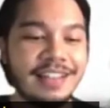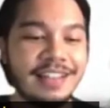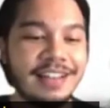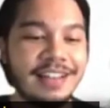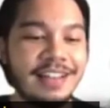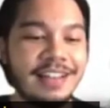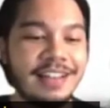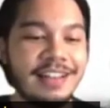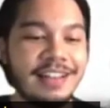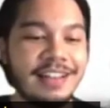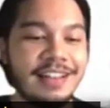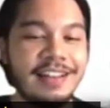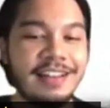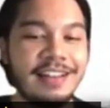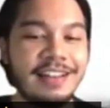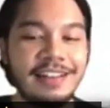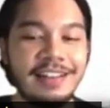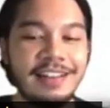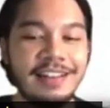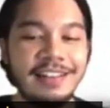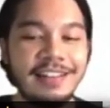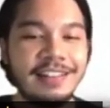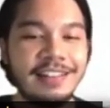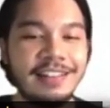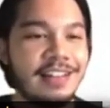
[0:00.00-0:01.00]

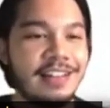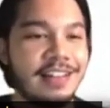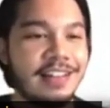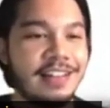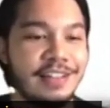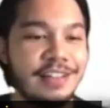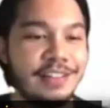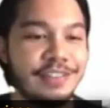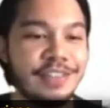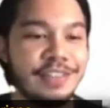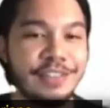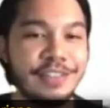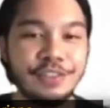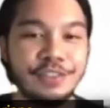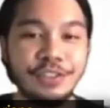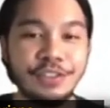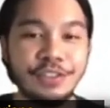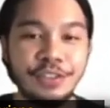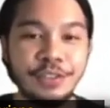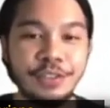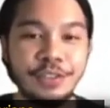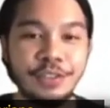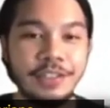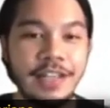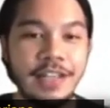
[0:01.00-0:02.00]
I'd like to
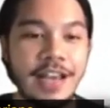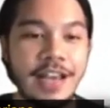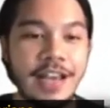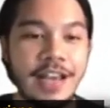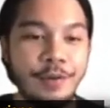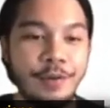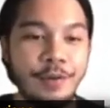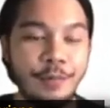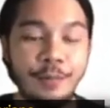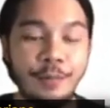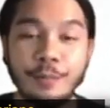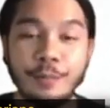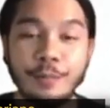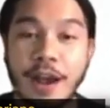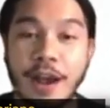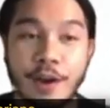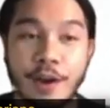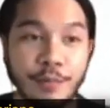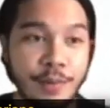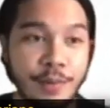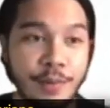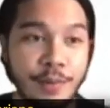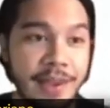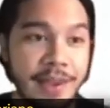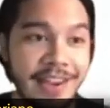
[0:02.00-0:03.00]
show how
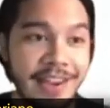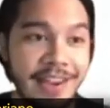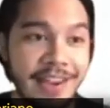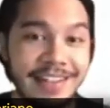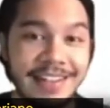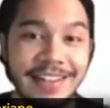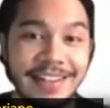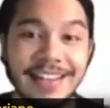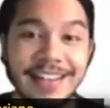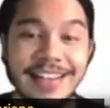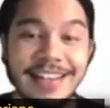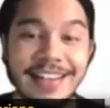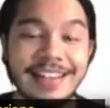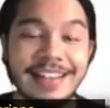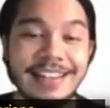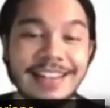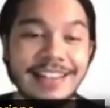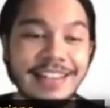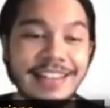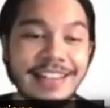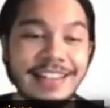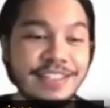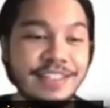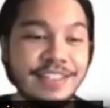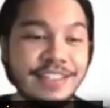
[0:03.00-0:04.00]
we made
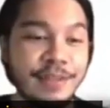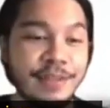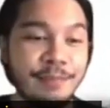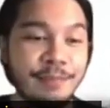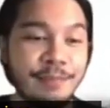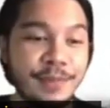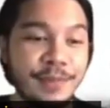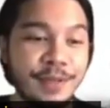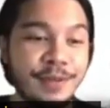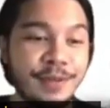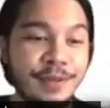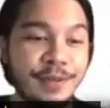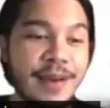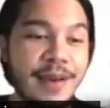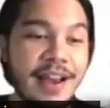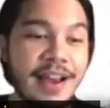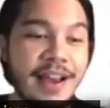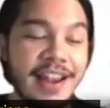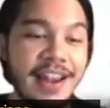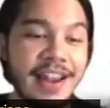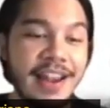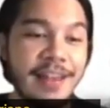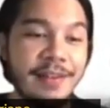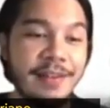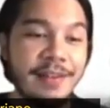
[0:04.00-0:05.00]
things simpler
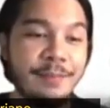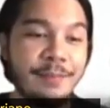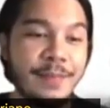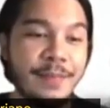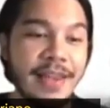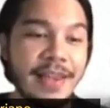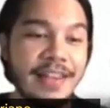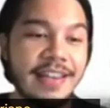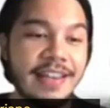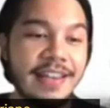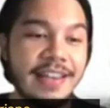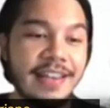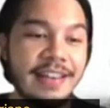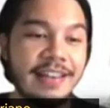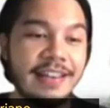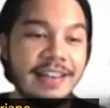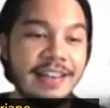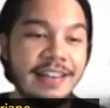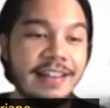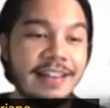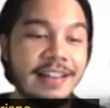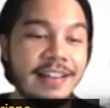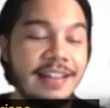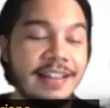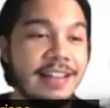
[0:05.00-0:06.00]
by
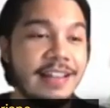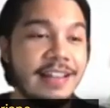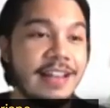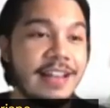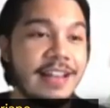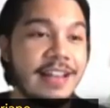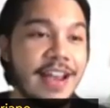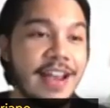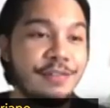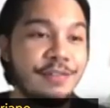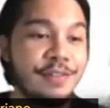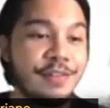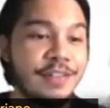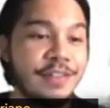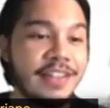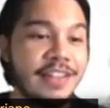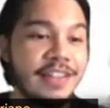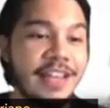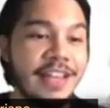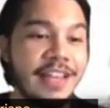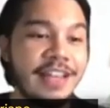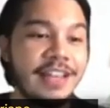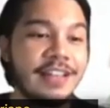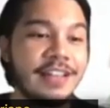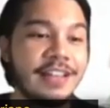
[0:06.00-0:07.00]
making
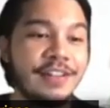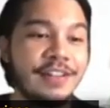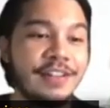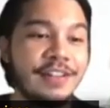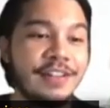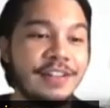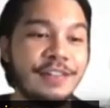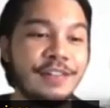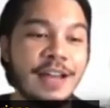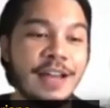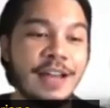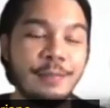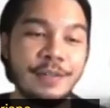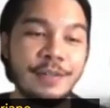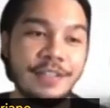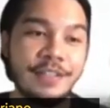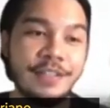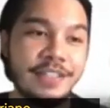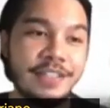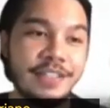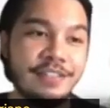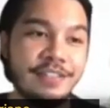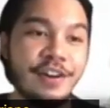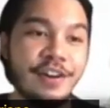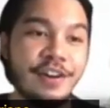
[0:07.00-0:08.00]
everything
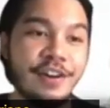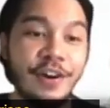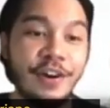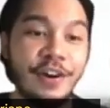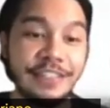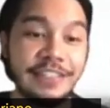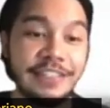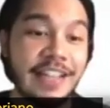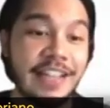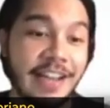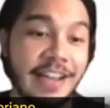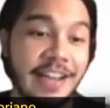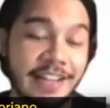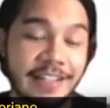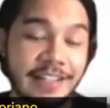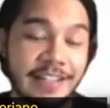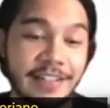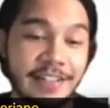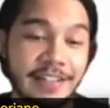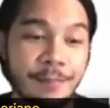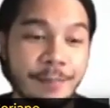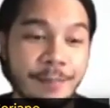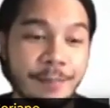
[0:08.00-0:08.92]
collaborative online.